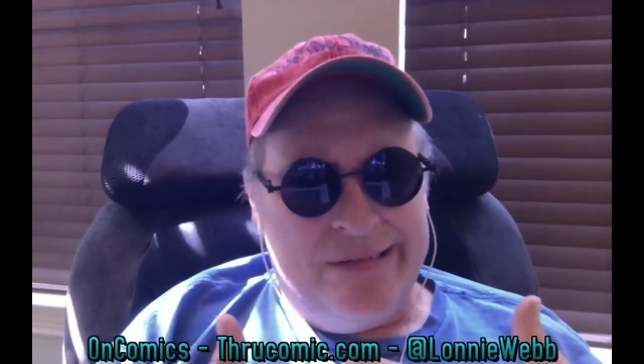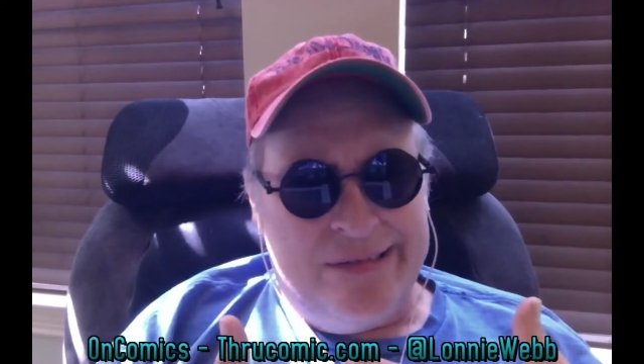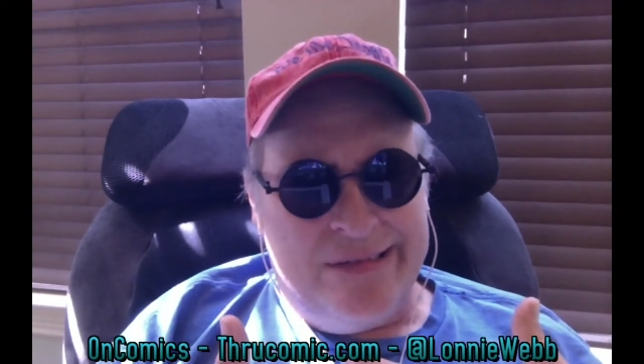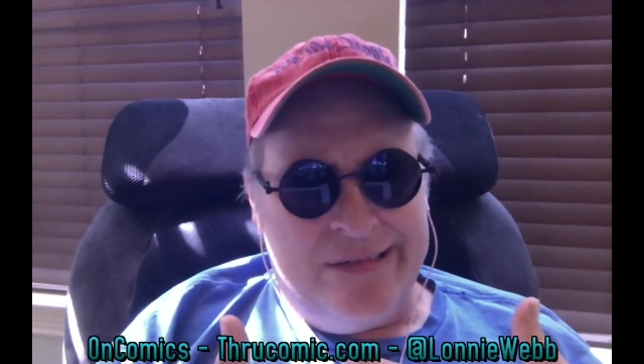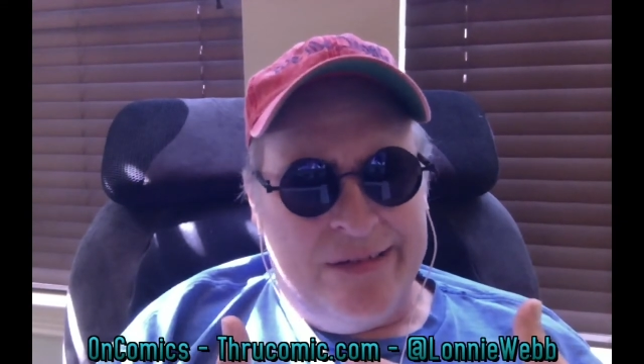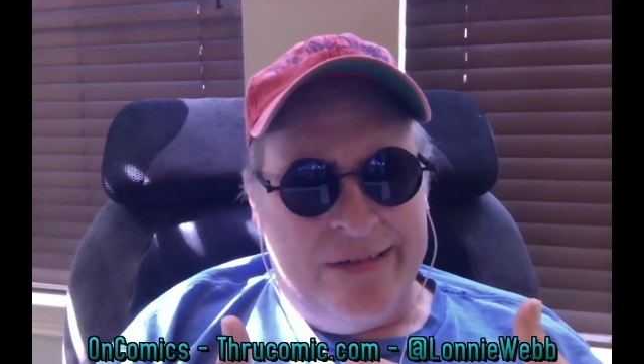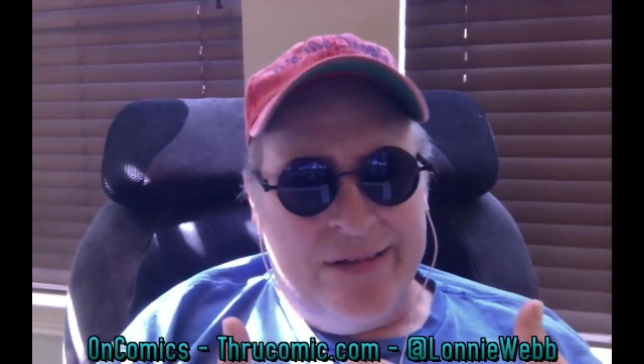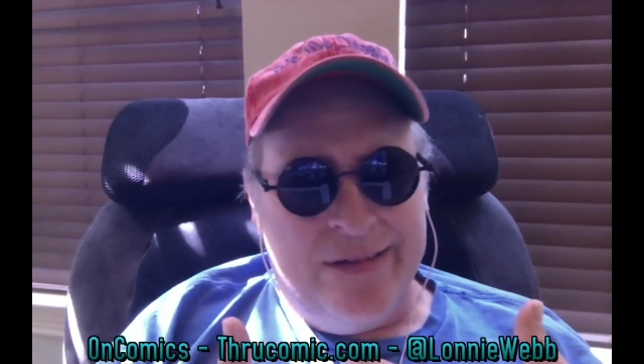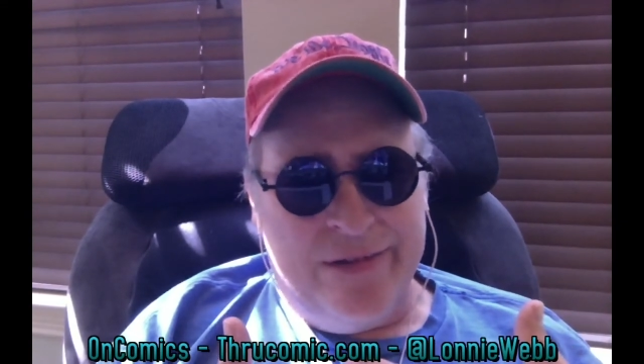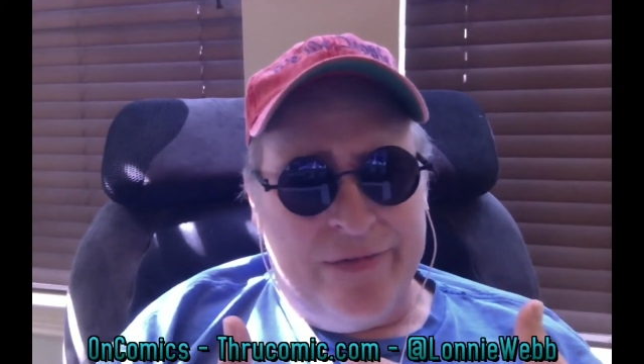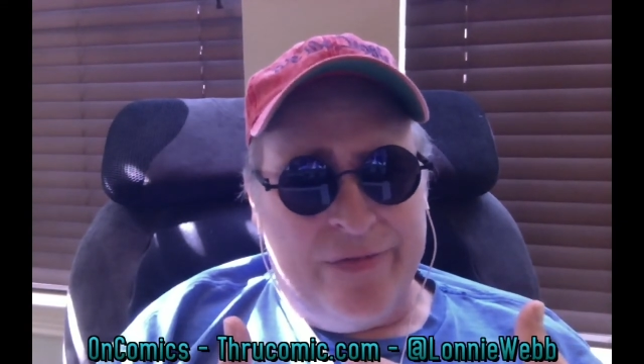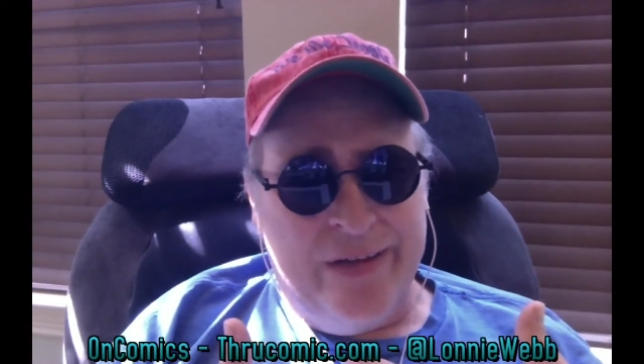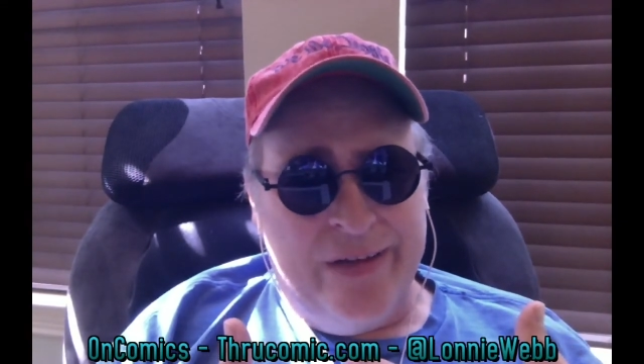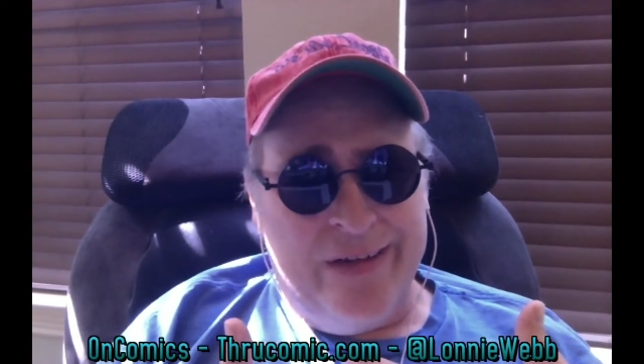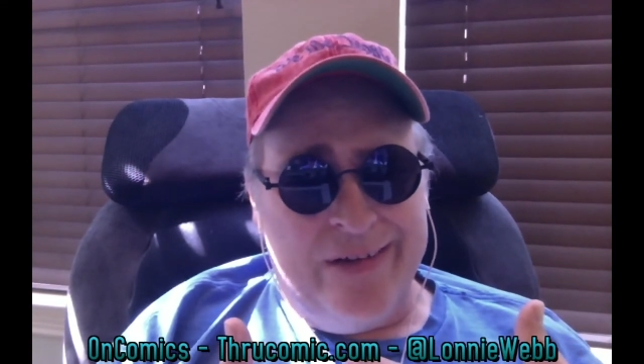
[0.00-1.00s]
they're either
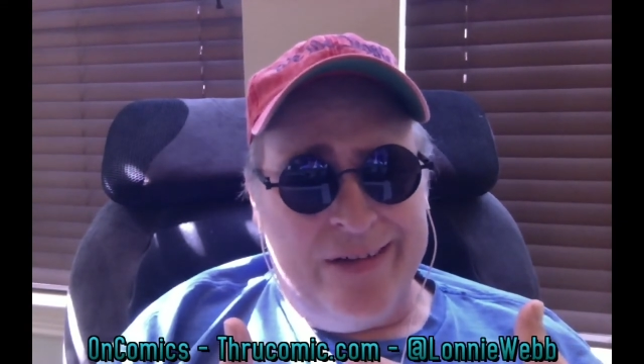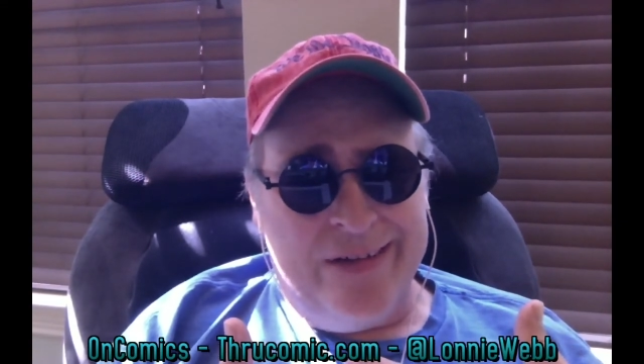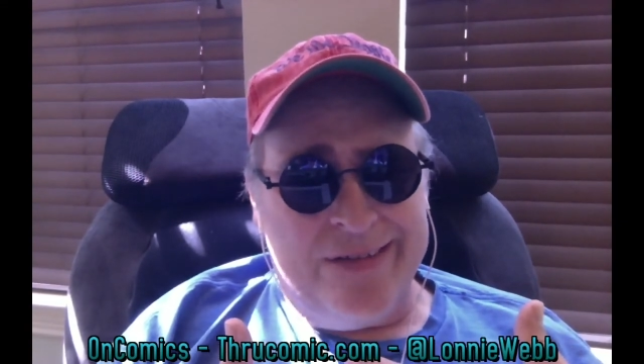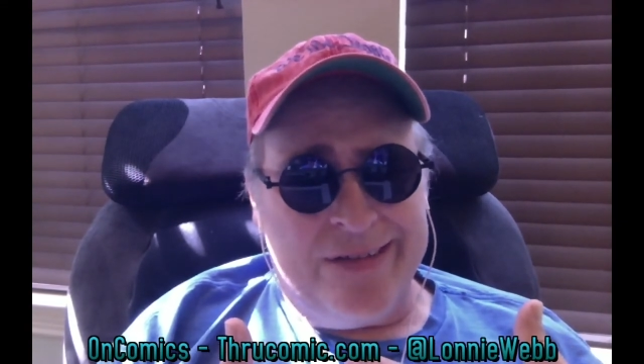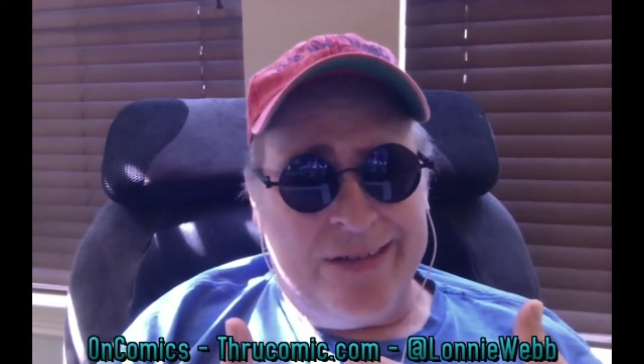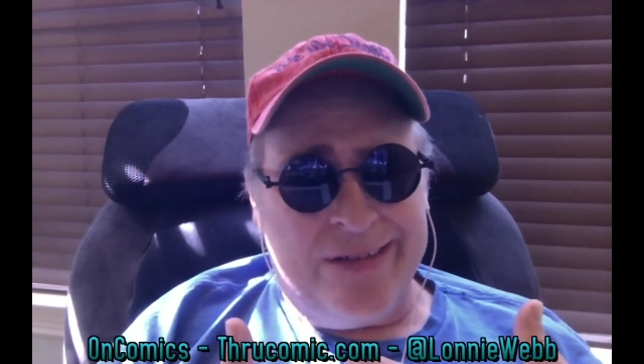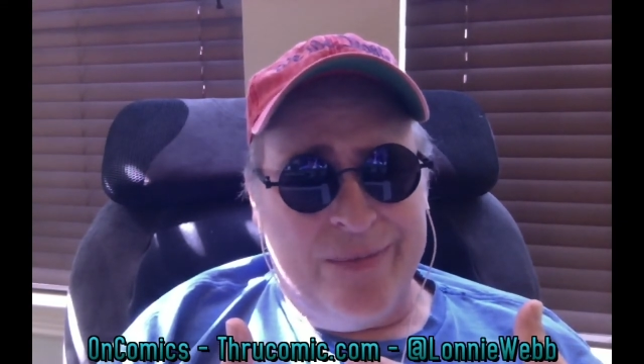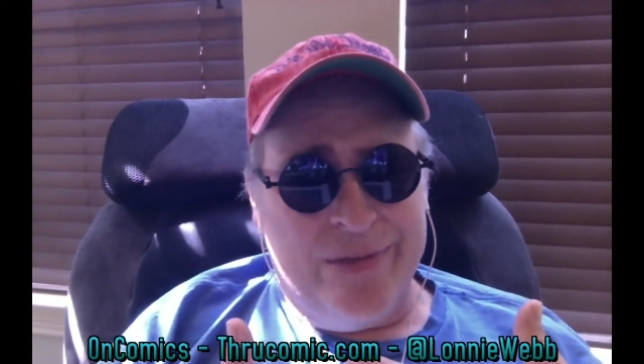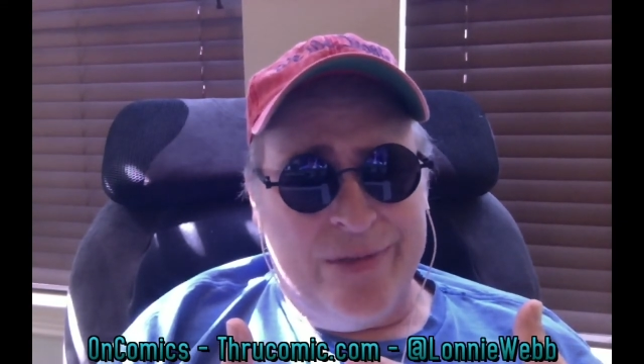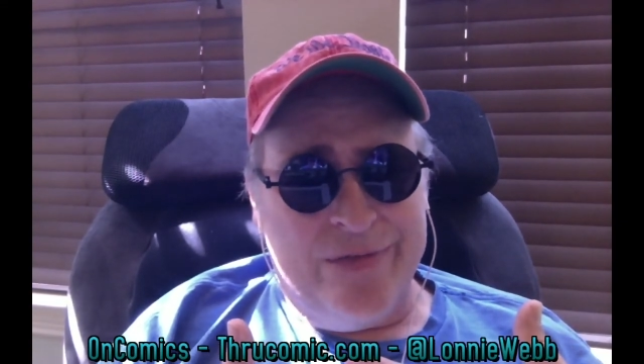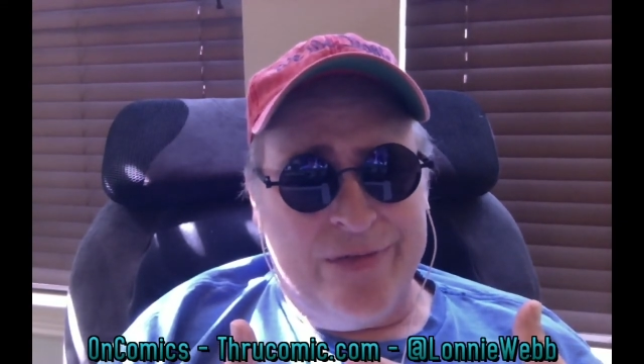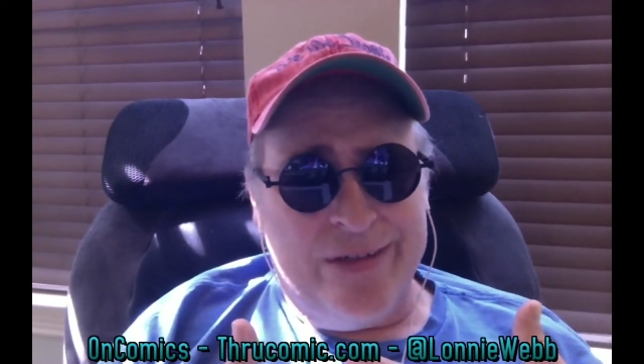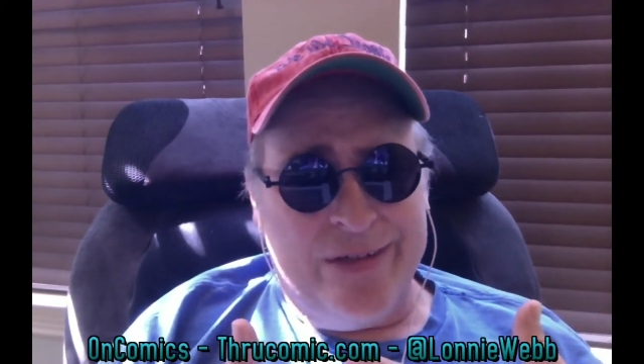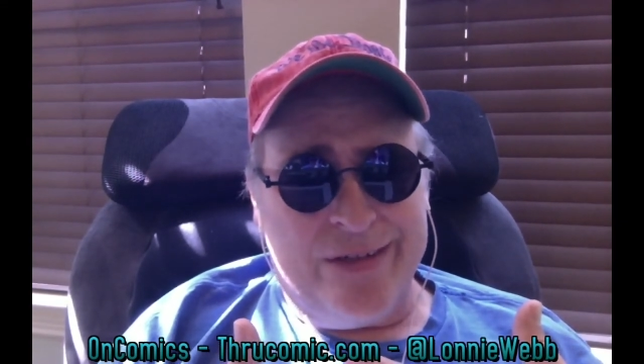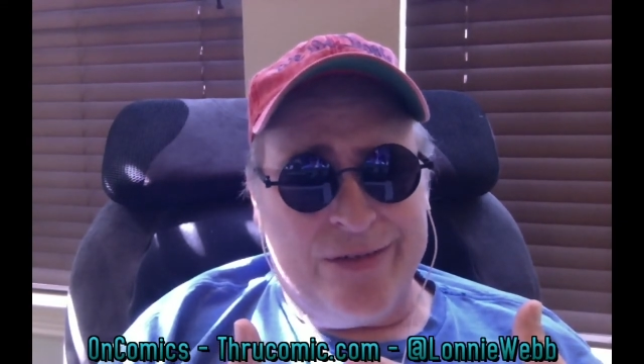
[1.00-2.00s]
failings that can be
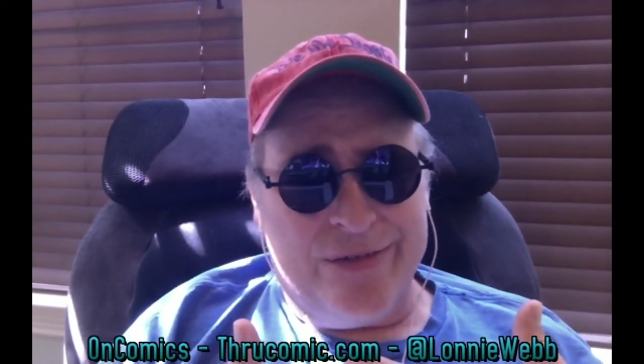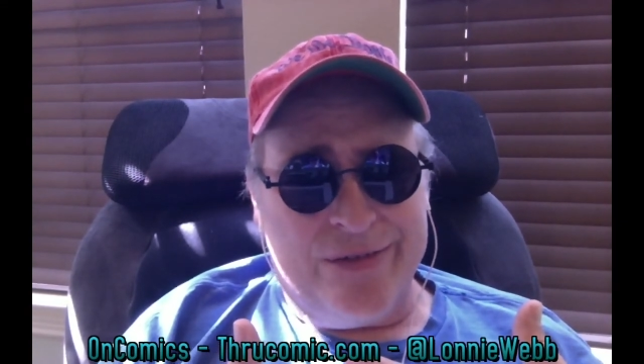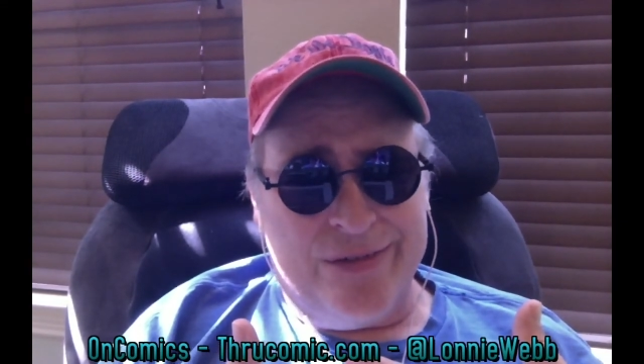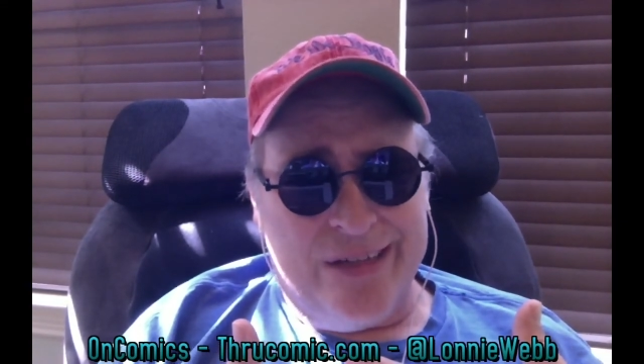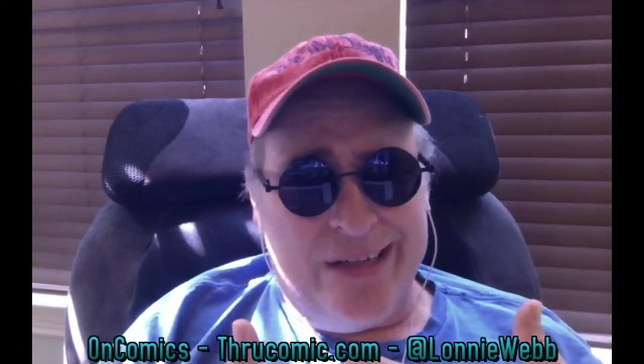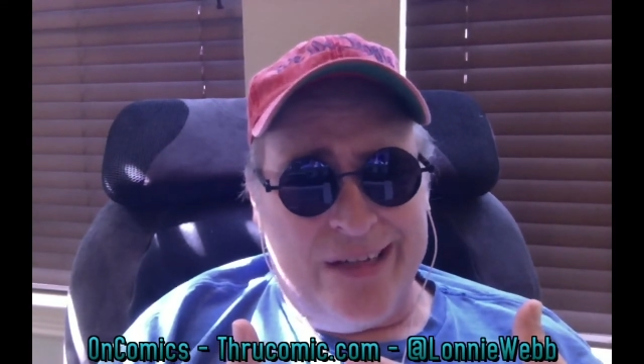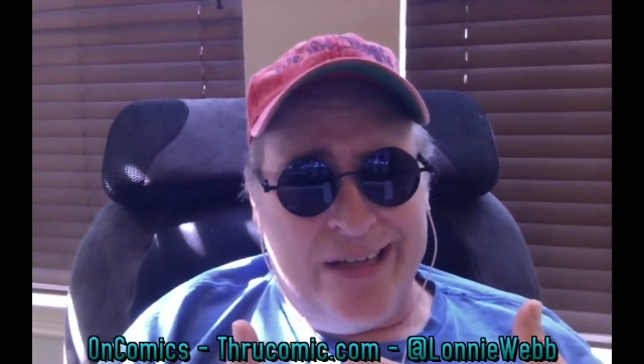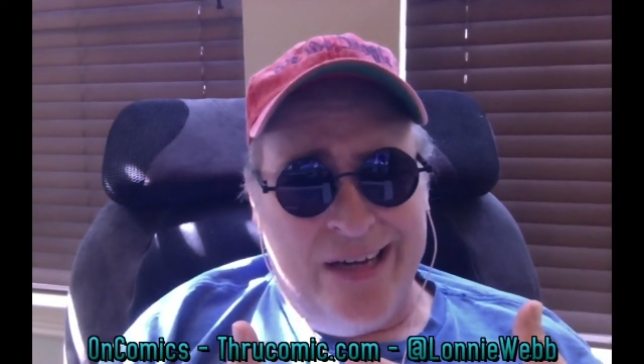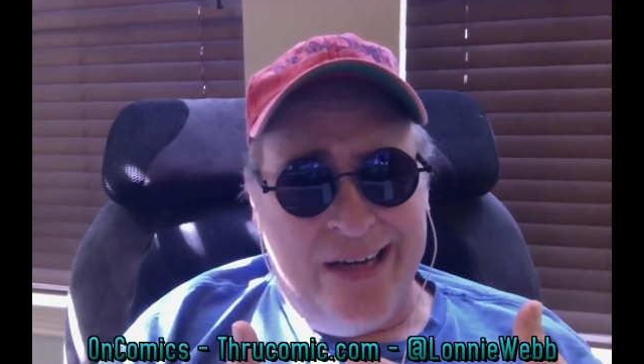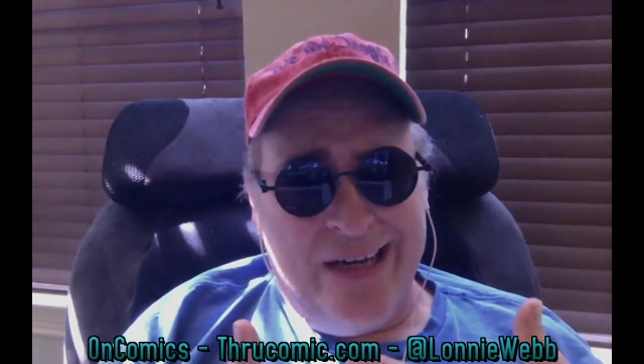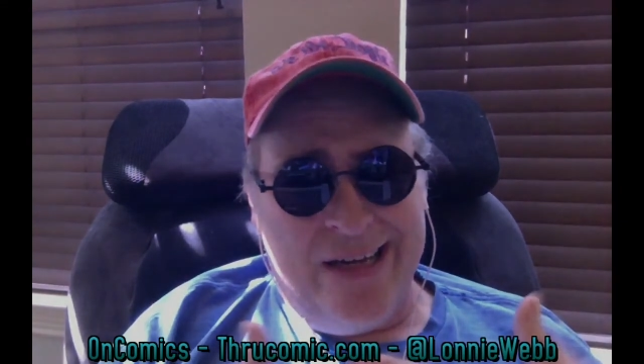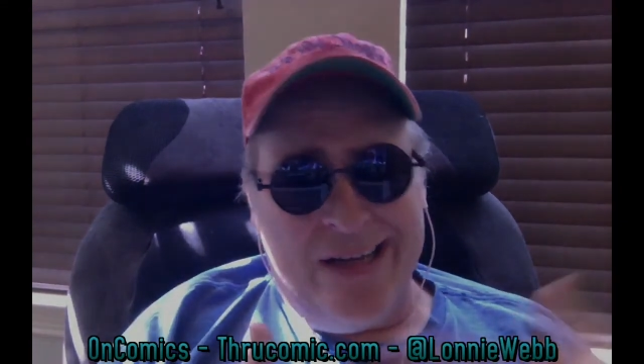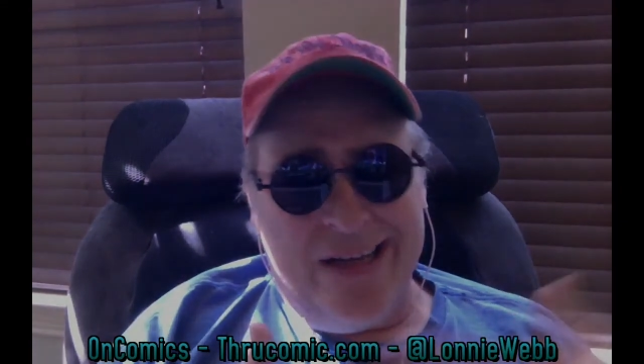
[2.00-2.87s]
fixed or they can't.